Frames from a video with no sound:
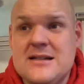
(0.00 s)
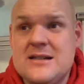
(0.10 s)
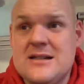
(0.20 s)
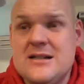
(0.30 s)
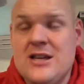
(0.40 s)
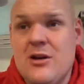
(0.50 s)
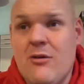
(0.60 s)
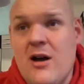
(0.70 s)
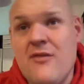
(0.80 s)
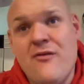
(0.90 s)

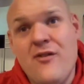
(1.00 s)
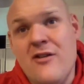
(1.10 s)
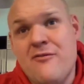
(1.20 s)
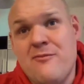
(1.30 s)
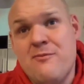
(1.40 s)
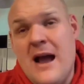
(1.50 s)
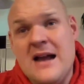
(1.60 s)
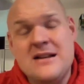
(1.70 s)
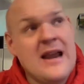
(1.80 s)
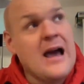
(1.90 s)
I've had
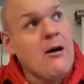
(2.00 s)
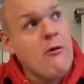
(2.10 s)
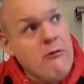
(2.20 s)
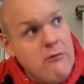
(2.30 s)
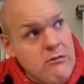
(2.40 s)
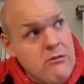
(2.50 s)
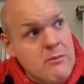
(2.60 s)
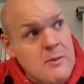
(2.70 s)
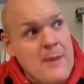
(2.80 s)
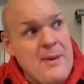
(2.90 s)
now
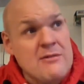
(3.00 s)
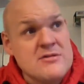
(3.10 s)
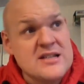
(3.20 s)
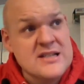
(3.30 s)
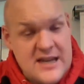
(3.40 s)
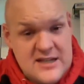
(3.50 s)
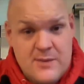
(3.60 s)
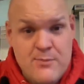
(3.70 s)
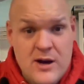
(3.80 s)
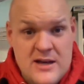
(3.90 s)
about 6
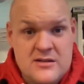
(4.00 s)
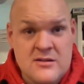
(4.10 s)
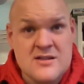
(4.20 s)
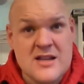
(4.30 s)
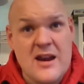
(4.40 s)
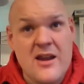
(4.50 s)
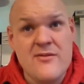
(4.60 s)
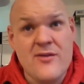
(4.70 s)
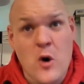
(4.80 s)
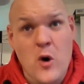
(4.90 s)
appraisals, and
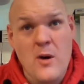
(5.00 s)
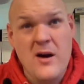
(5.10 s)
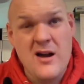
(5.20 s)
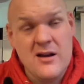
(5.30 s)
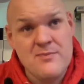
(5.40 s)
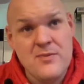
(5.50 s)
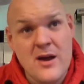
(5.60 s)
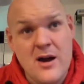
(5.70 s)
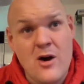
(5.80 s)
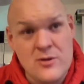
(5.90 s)

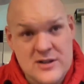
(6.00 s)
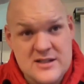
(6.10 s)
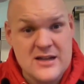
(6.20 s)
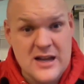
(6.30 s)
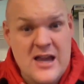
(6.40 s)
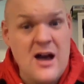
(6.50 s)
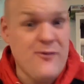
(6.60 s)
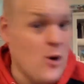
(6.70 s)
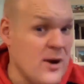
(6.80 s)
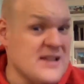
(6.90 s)
honestly, I've
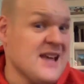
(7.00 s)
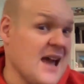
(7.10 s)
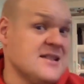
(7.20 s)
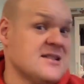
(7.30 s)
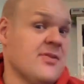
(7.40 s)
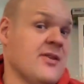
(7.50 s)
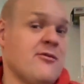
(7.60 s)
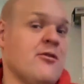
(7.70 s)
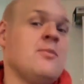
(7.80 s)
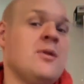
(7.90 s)
always gained something
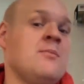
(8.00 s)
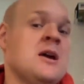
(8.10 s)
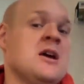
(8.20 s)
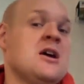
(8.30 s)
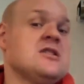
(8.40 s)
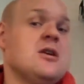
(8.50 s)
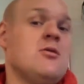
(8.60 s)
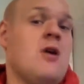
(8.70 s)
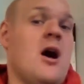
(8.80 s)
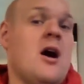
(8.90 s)
from them.
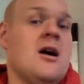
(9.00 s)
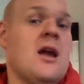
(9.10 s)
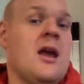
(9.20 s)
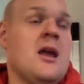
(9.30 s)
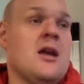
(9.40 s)
So I